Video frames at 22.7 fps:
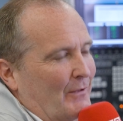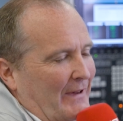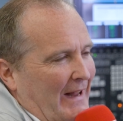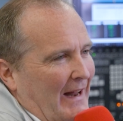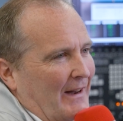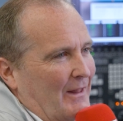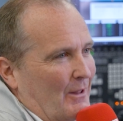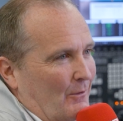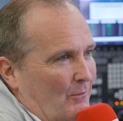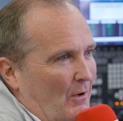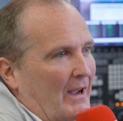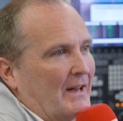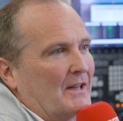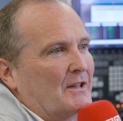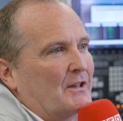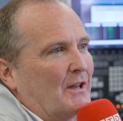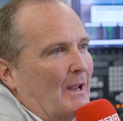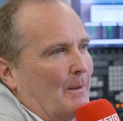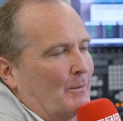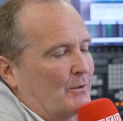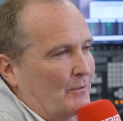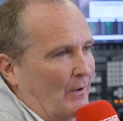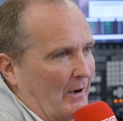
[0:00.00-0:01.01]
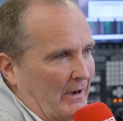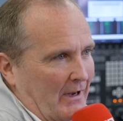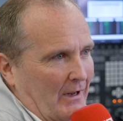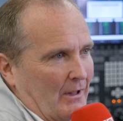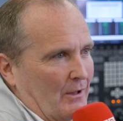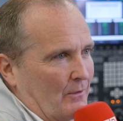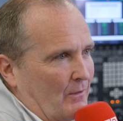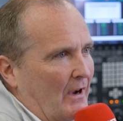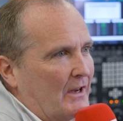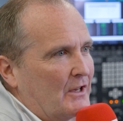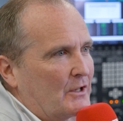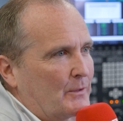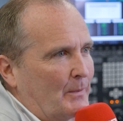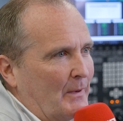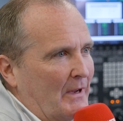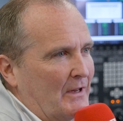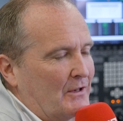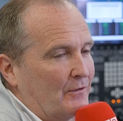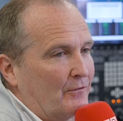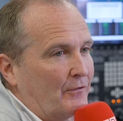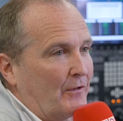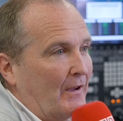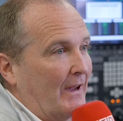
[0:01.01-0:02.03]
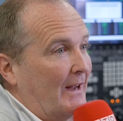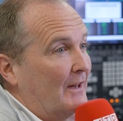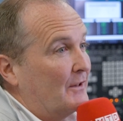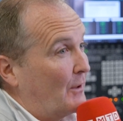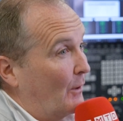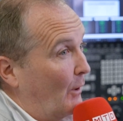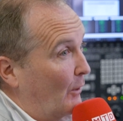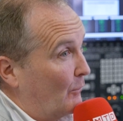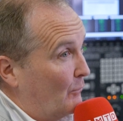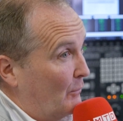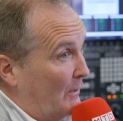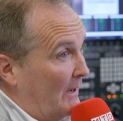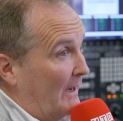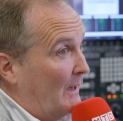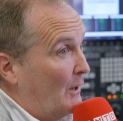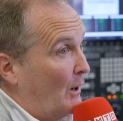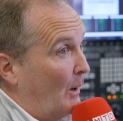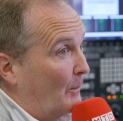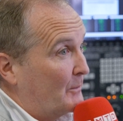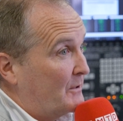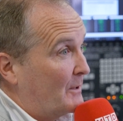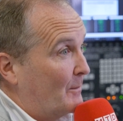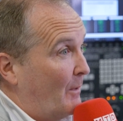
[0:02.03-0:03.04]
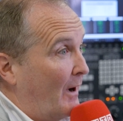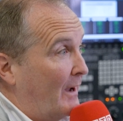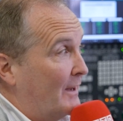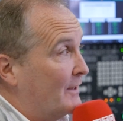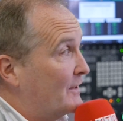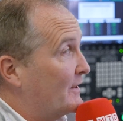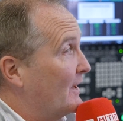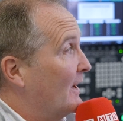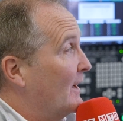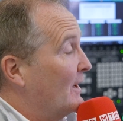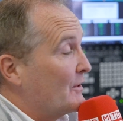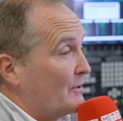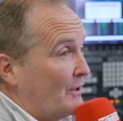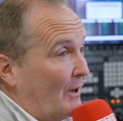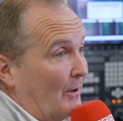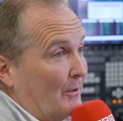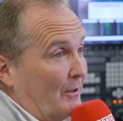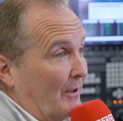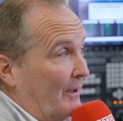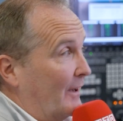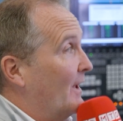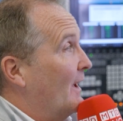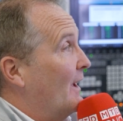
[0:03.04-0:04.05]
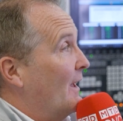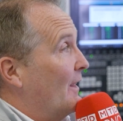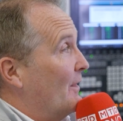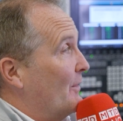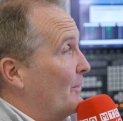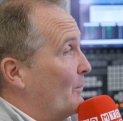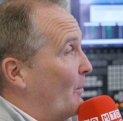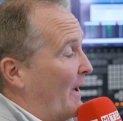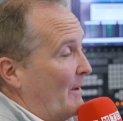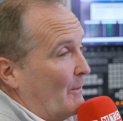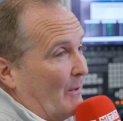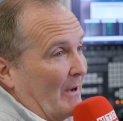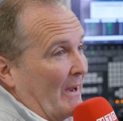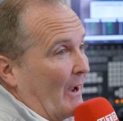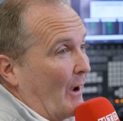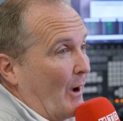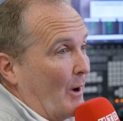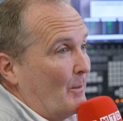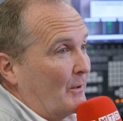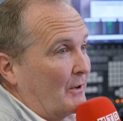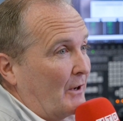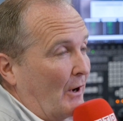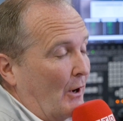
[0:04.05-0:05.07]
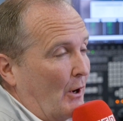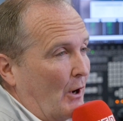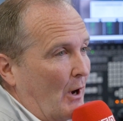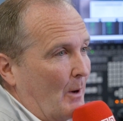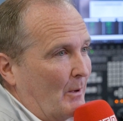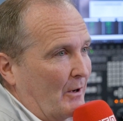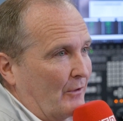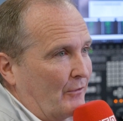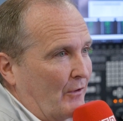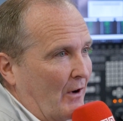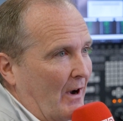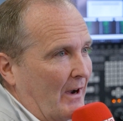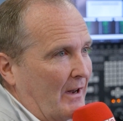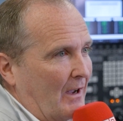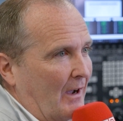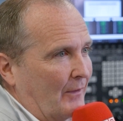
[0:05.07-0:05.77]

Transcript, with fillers: getting the right tips, running at the right speeds and feeds that are really optimized, so that when we go home on a Friday